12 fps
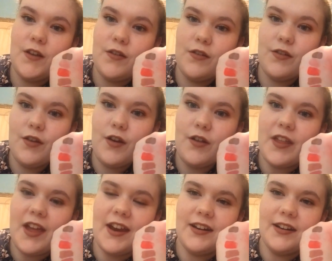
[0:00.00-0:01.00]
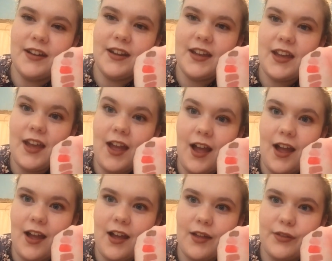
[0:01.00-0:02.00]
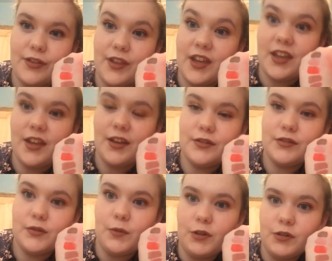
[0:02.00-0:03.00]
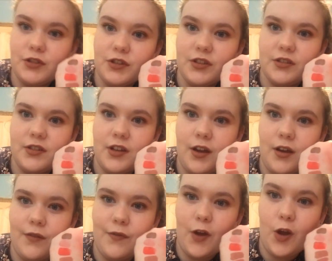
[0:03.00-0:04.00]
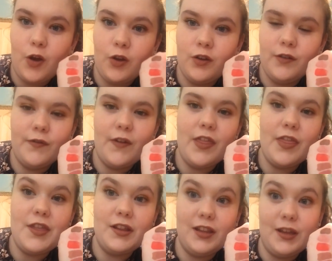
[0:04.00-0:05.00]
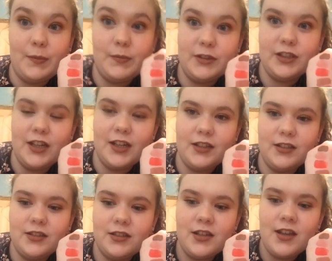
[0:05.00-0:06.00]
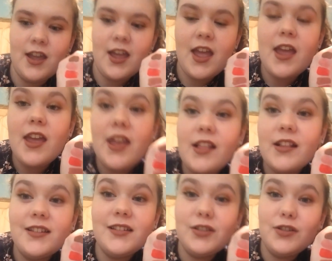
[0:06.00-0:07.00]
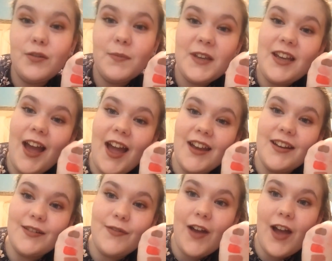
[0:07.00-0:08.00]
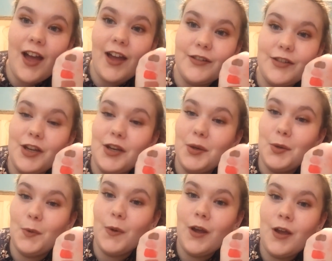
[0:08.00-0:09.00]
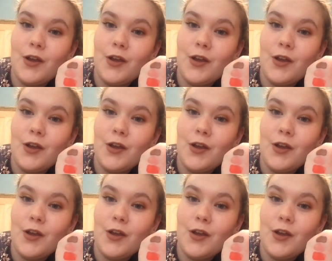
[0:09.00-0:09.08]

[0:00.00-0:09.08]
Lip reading: So then, here are the swatches of all of the lipsticks. This is going to be kind of hard to